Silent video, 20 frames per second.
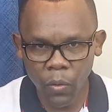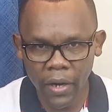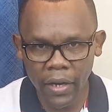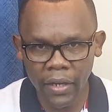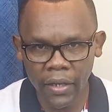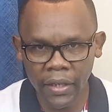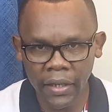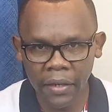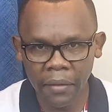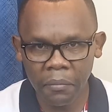
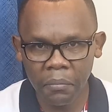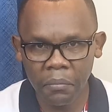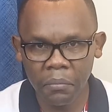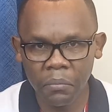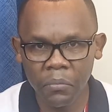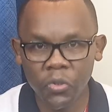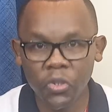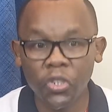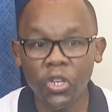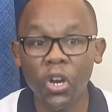world."
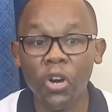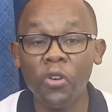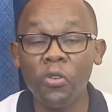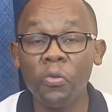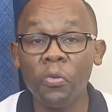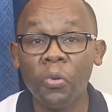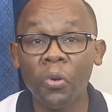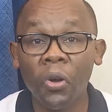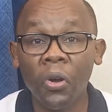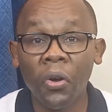
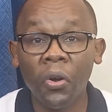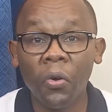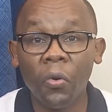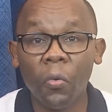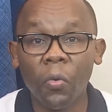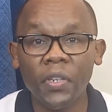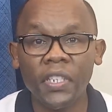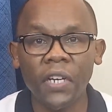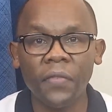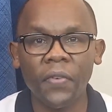So,
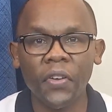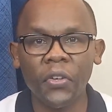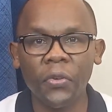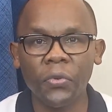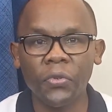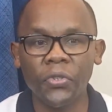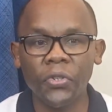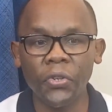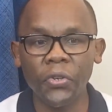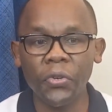whatever
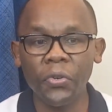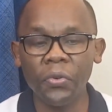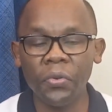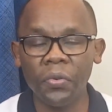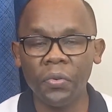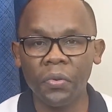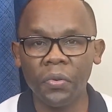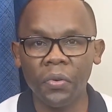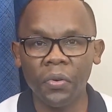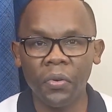you
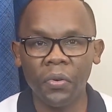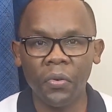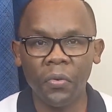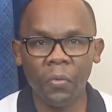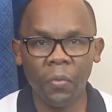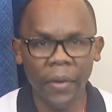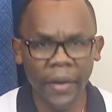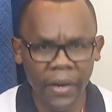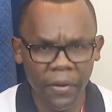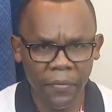do,
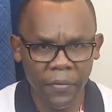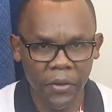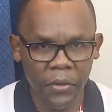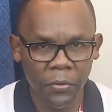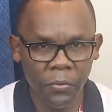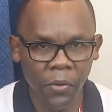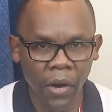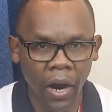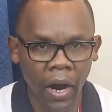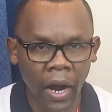wherever
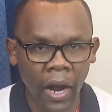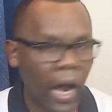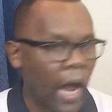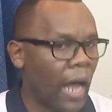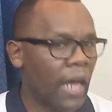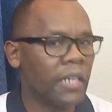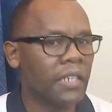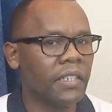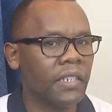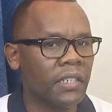you
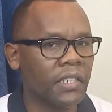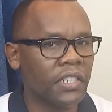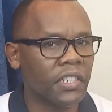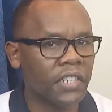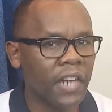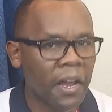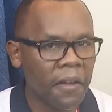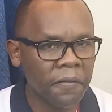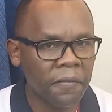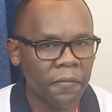are as a
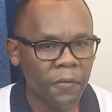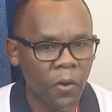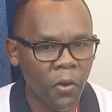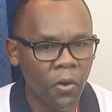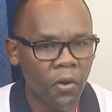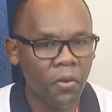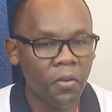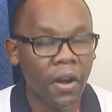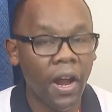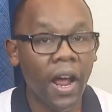staff
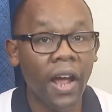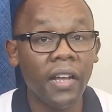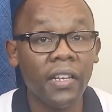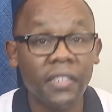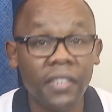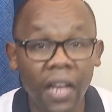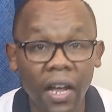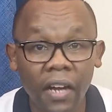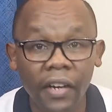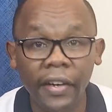or
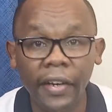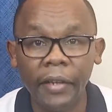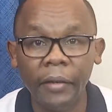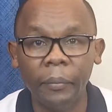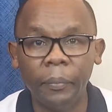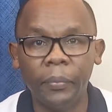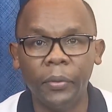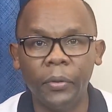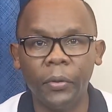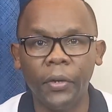as an
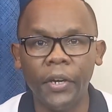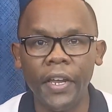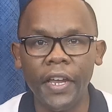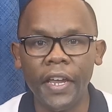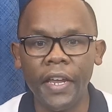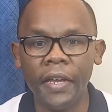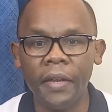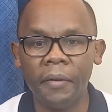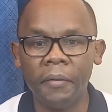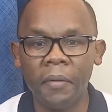
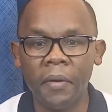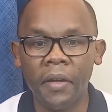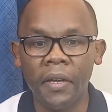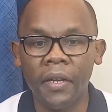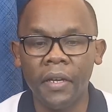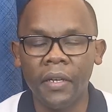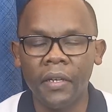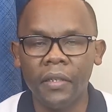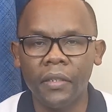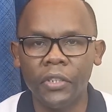employee,
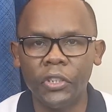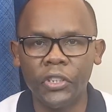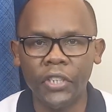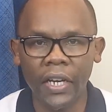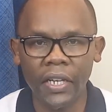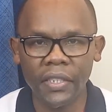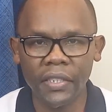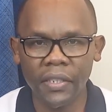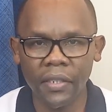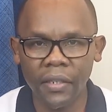
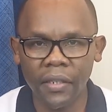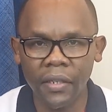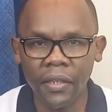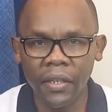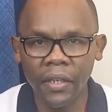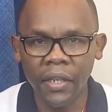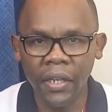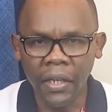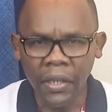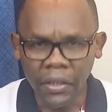just
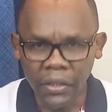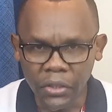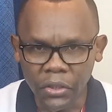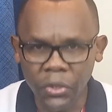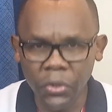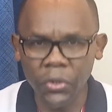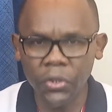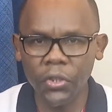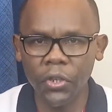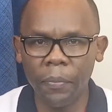
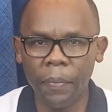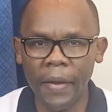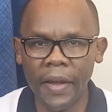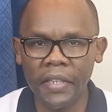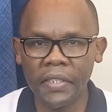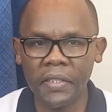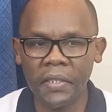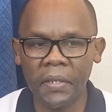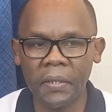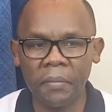do your
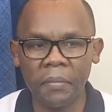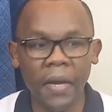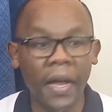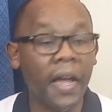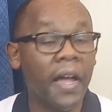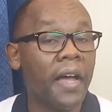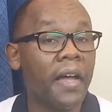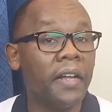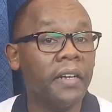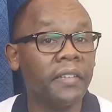best
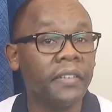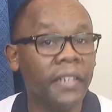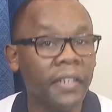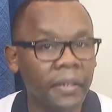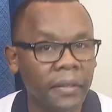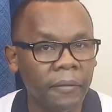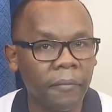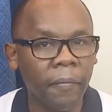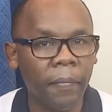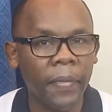
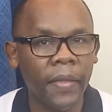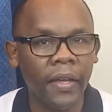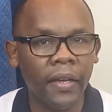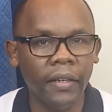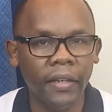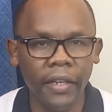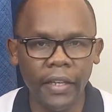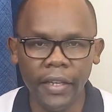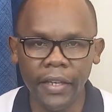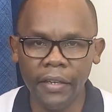and
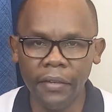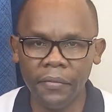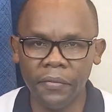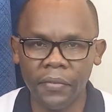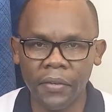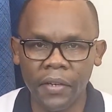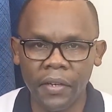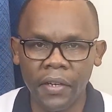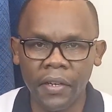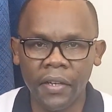
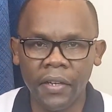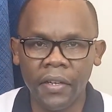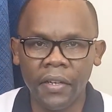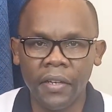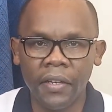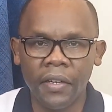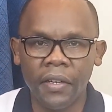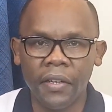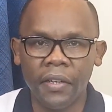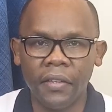leave
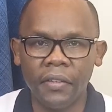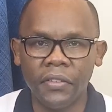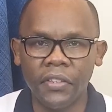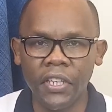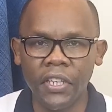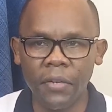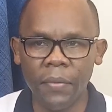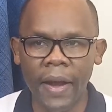the